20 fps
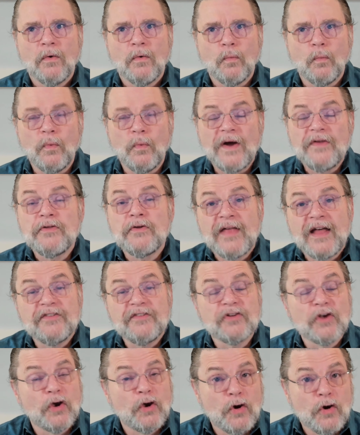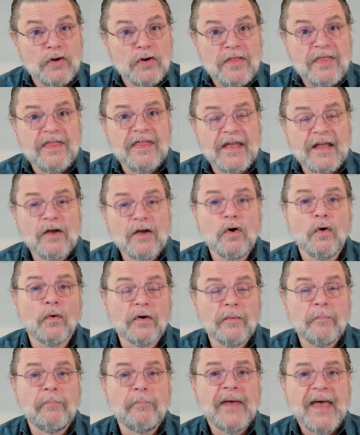Whether that's a good thing
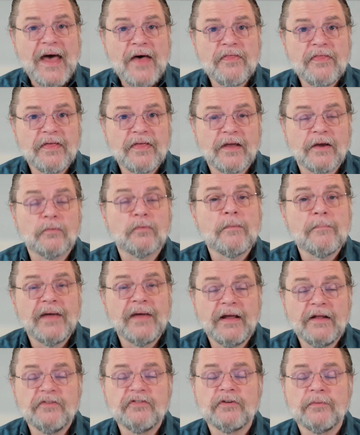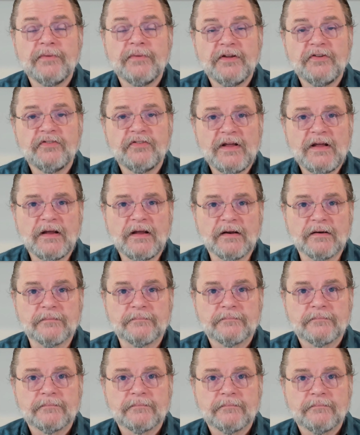or a bad thing remains to be seen,
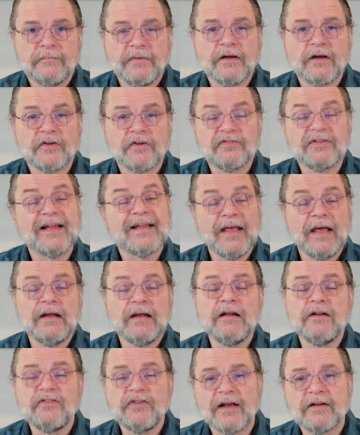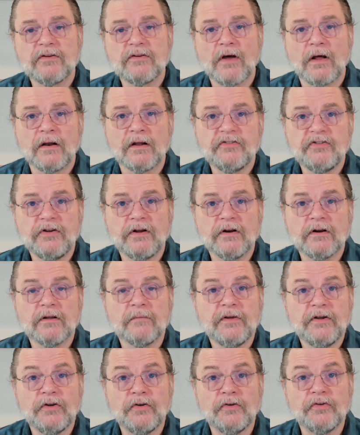because like any technology, it
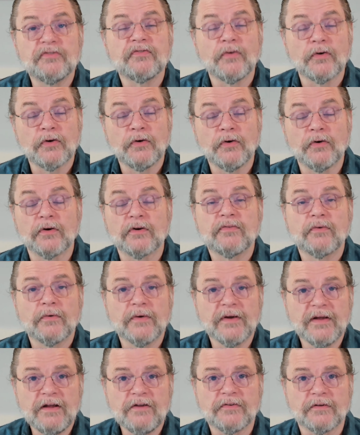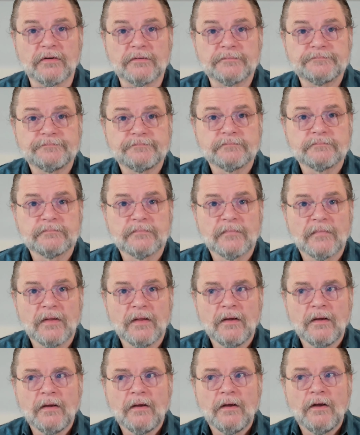can be used for good or for evil.
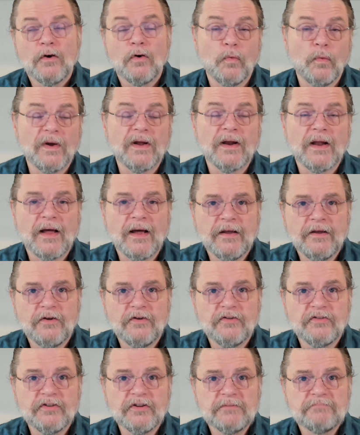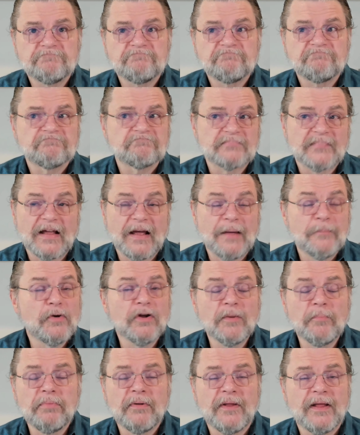Will I use it? I'm
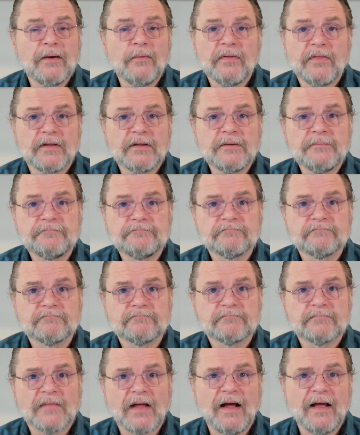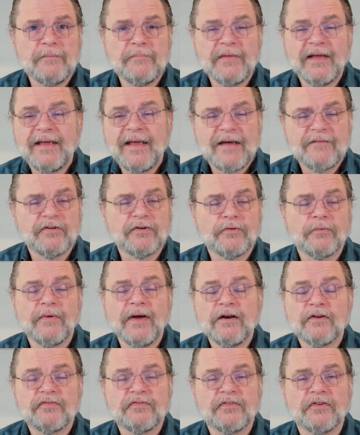going to play with it. I may have it
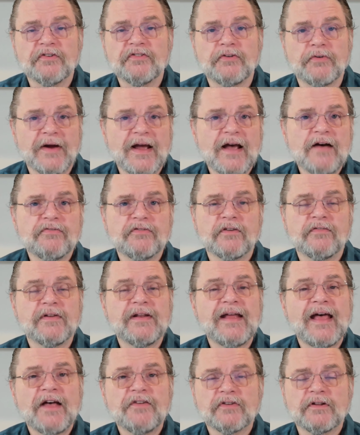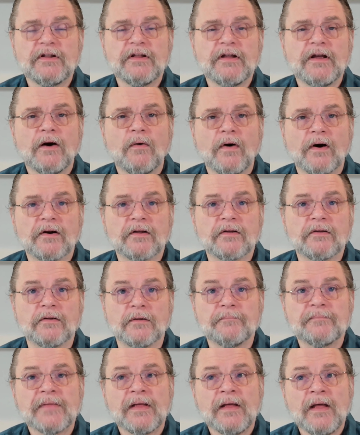write a first draft of an Ask Leo
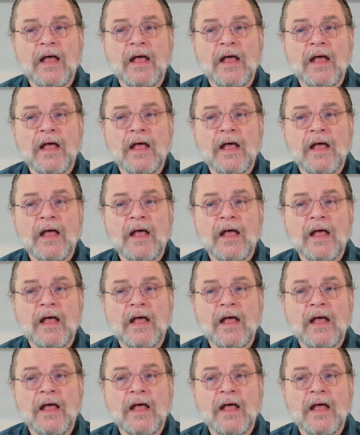article,